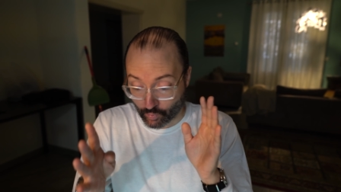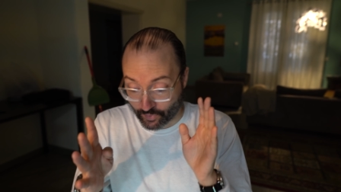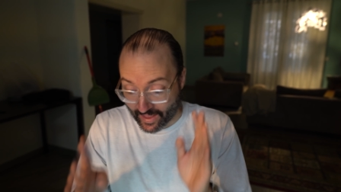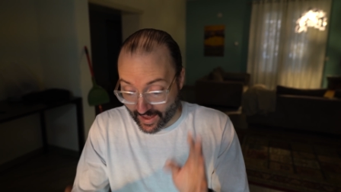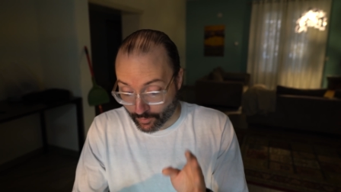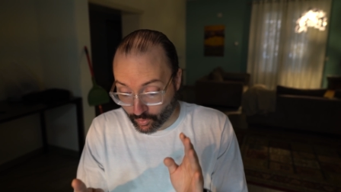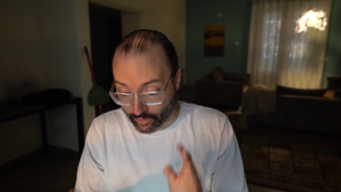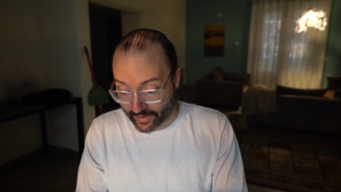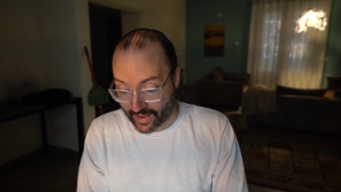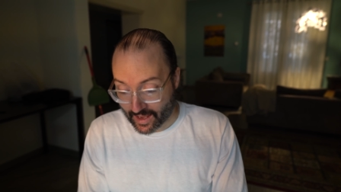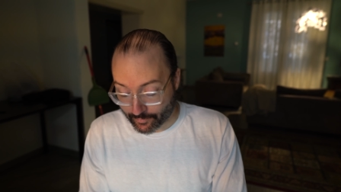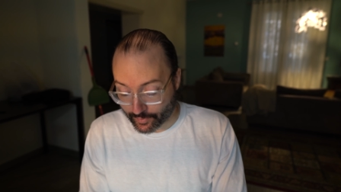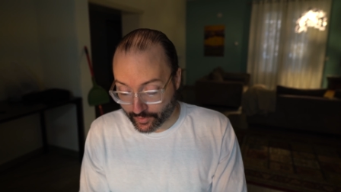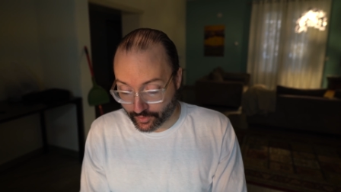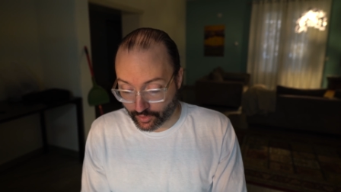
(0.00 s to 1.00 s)
That will
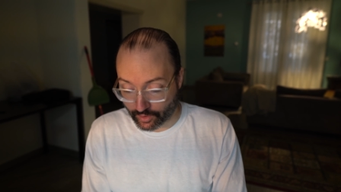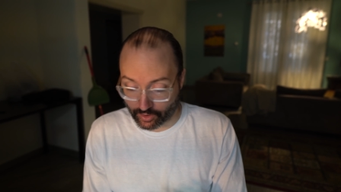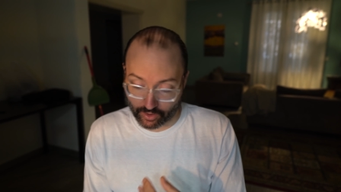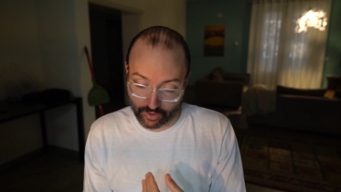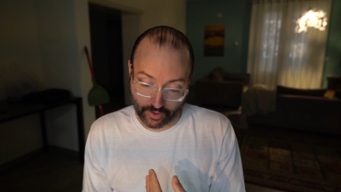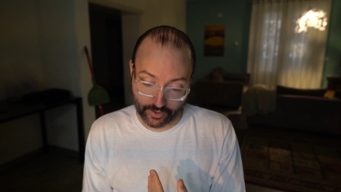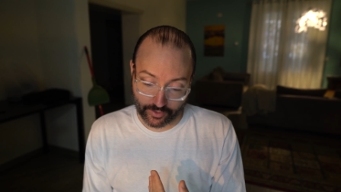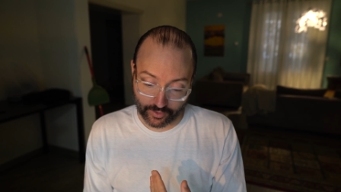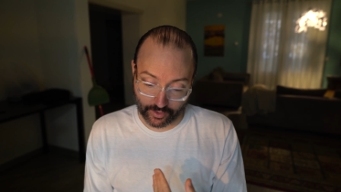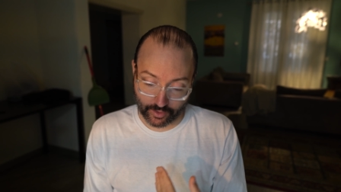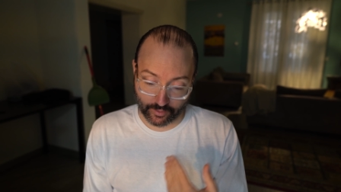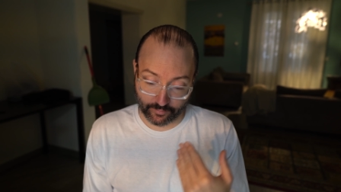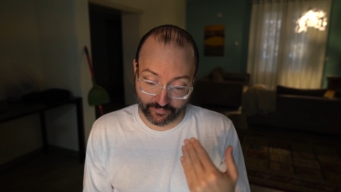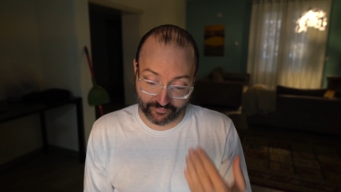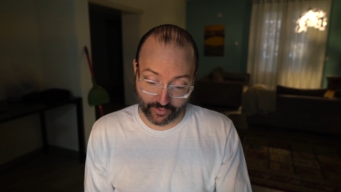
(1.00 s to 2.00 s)
happen
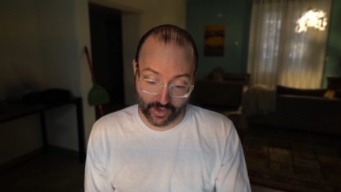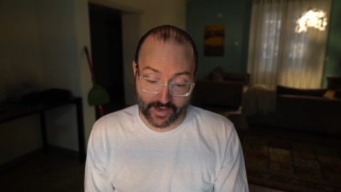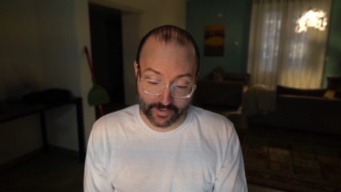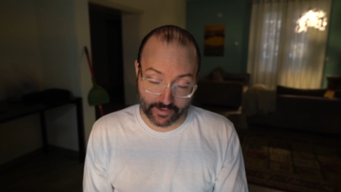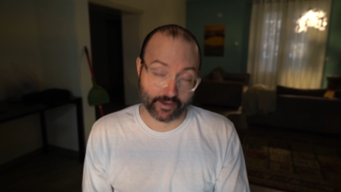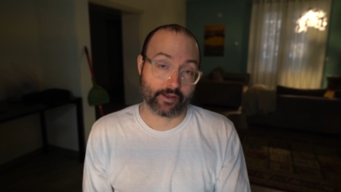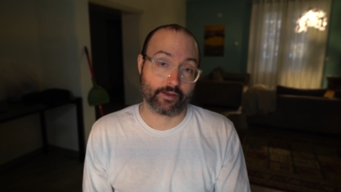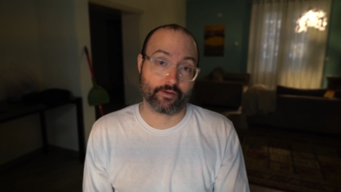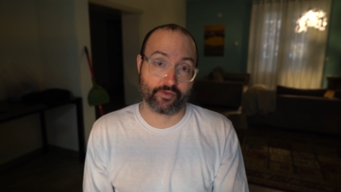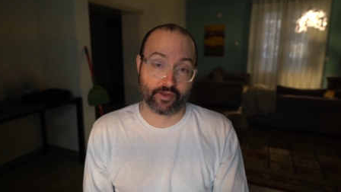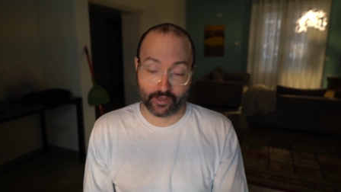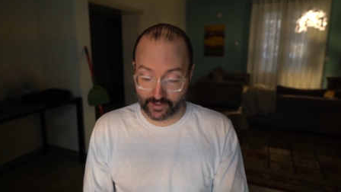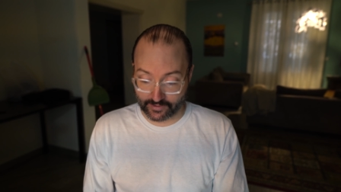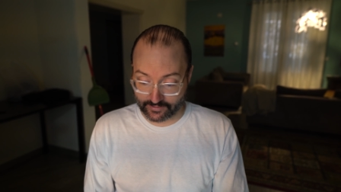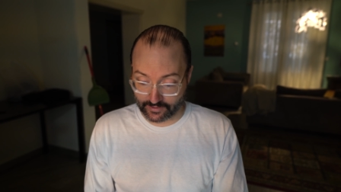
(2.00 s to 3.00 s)
on Friday,
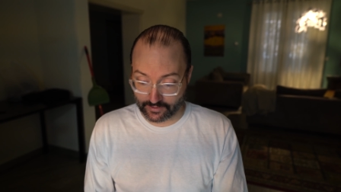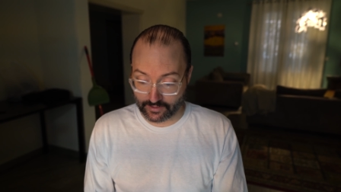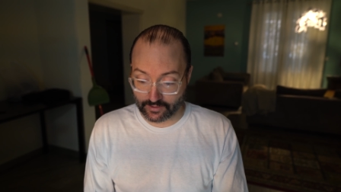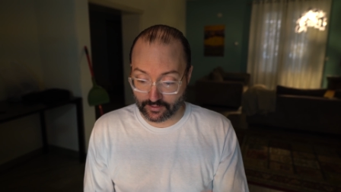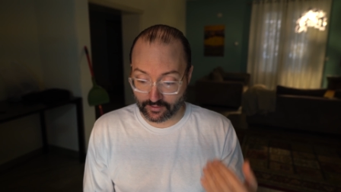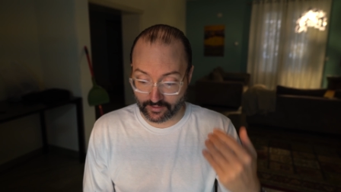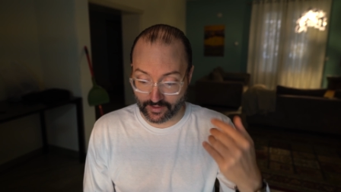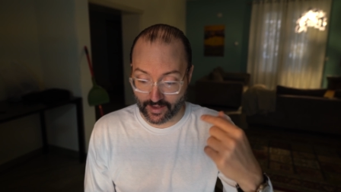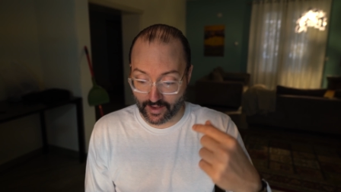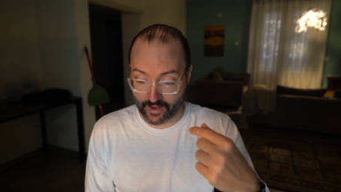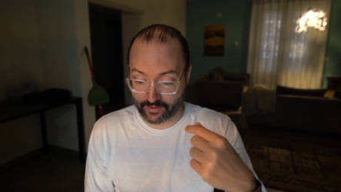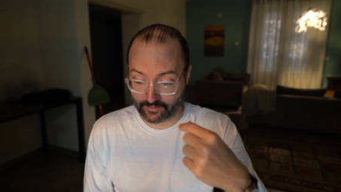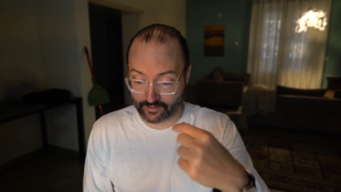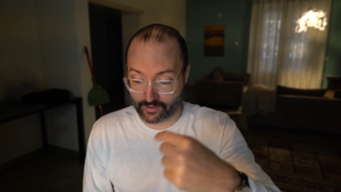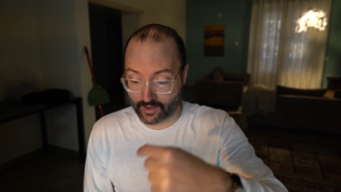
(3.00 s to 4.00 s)
the 19th
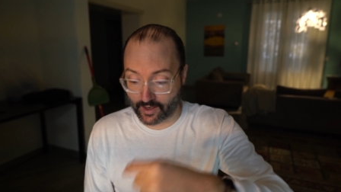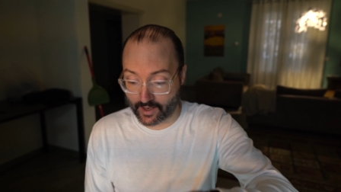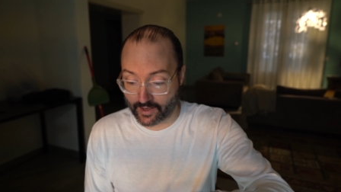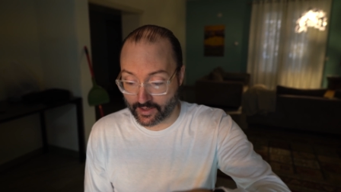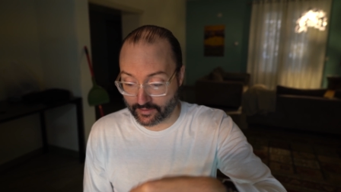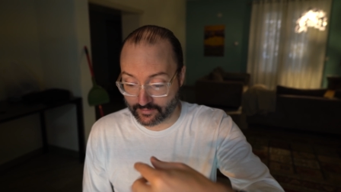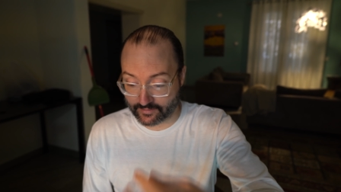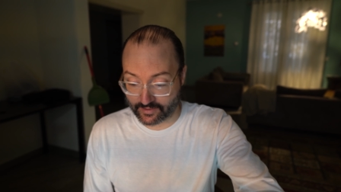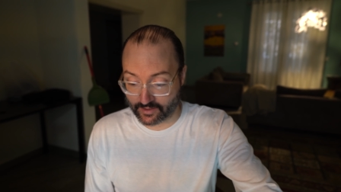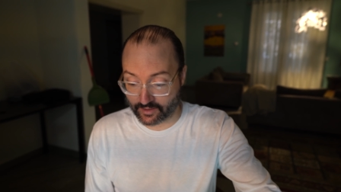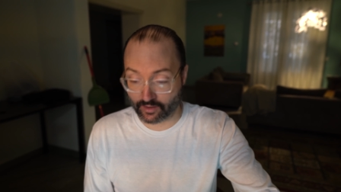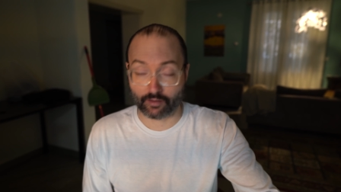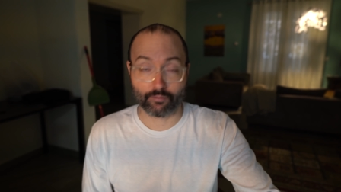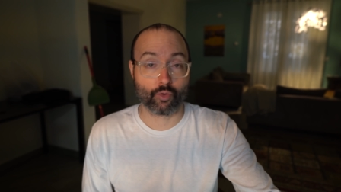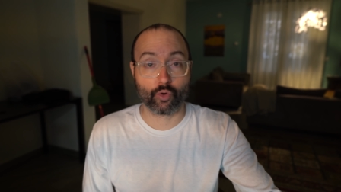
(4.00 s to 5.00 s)
at
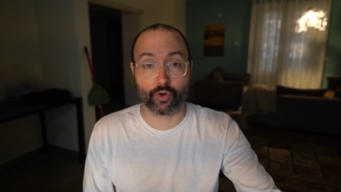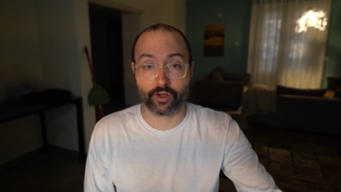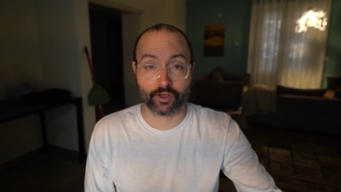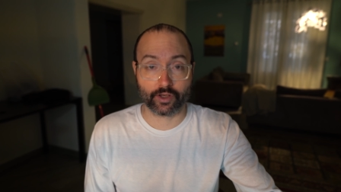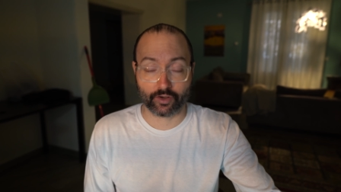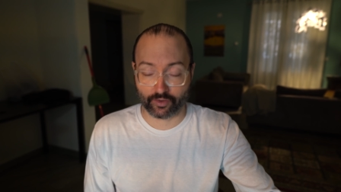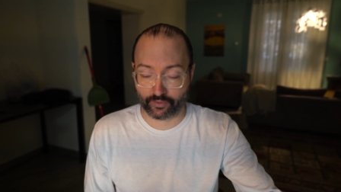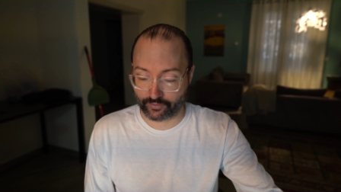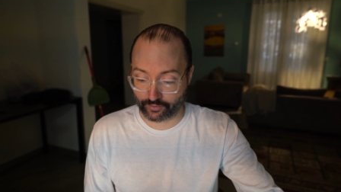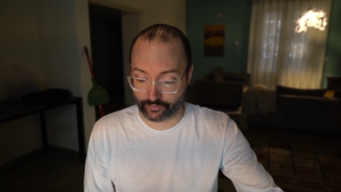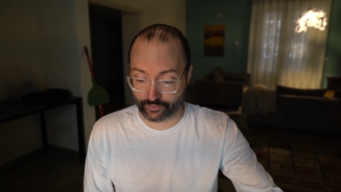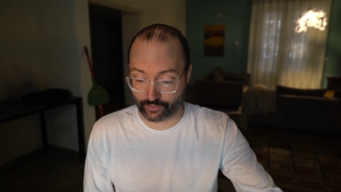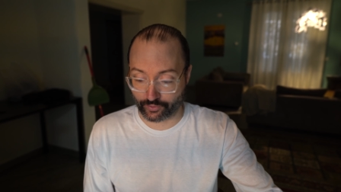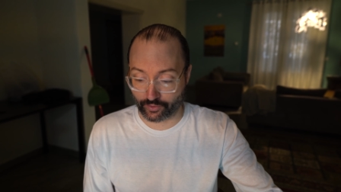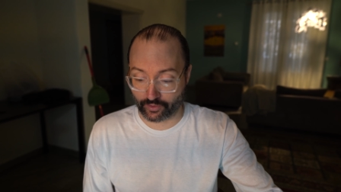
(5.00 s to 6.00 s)
9:10 in the morning here in
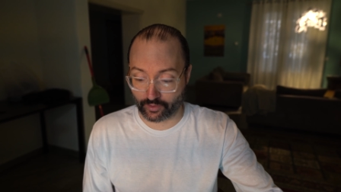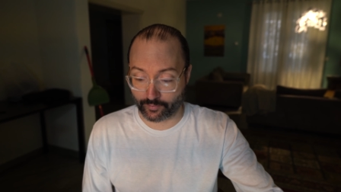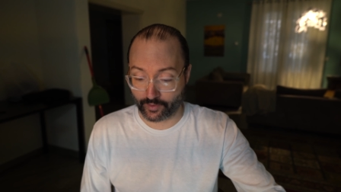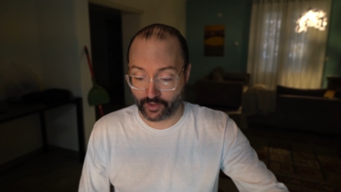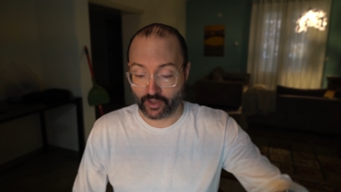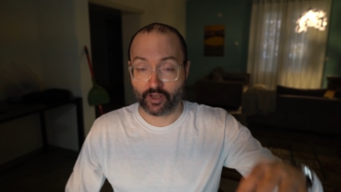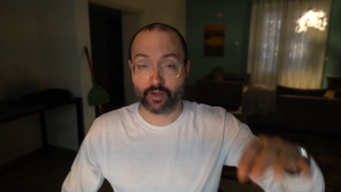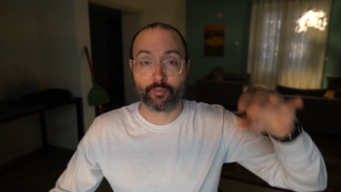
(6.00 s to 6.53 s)
Central Europe.